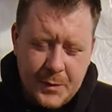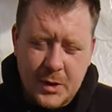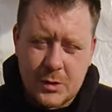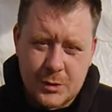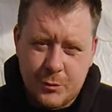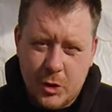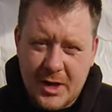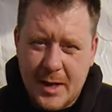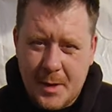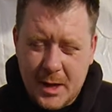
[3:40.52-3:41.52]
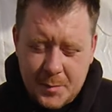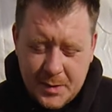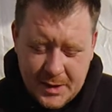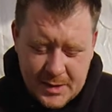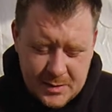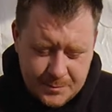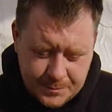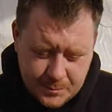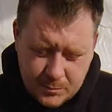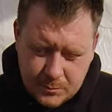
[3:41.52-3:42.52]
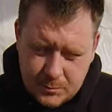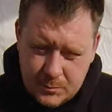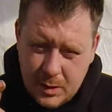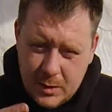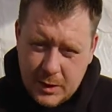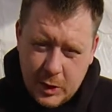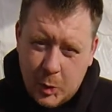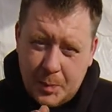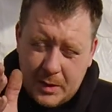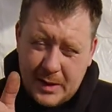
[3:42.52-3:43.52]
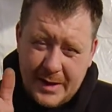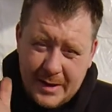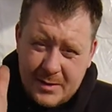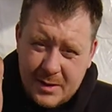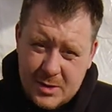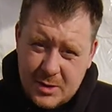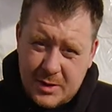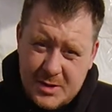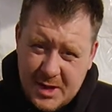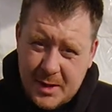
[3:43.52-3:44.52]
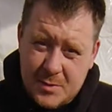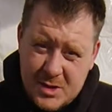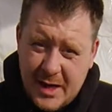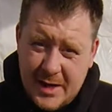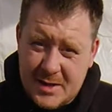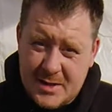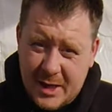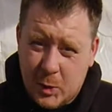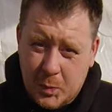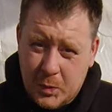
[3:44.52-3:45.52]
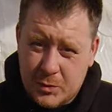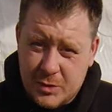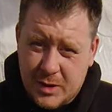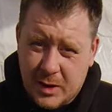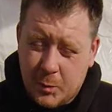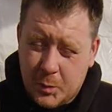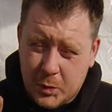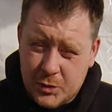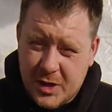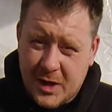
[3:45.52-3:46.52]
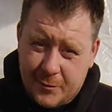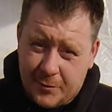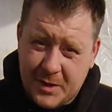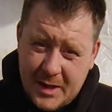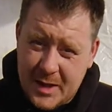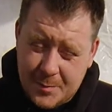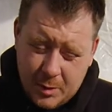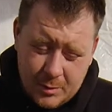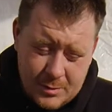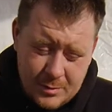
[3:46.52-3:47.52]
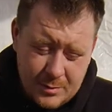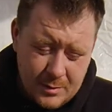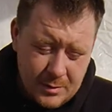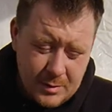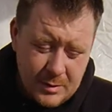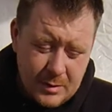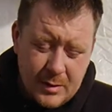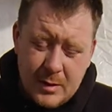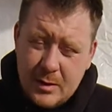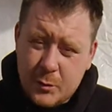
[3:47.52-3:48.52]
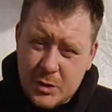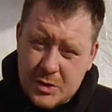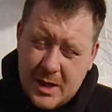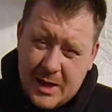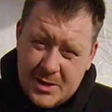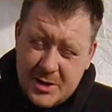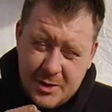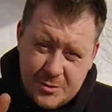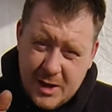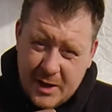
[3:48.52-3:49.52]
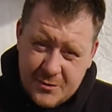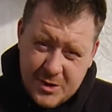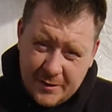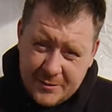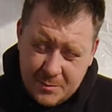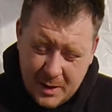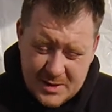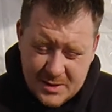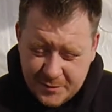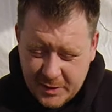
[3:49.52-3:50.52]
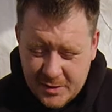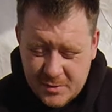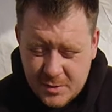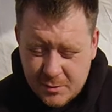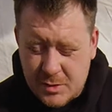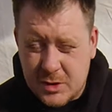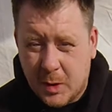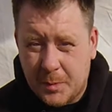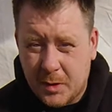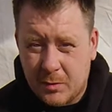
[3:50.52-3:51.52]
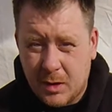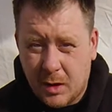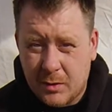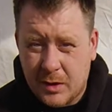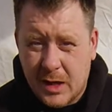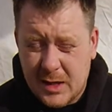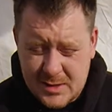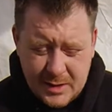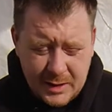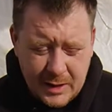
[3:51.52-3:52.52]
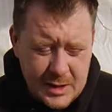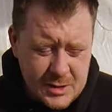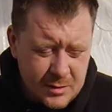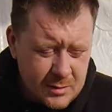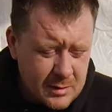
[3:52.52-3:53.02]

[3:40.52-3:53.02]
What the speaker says: because I'm running MIPs, the upper link that's on the same side as the output drive off the gearbox was catching the drive shaft massively, so it was stopping a lot of the articulation.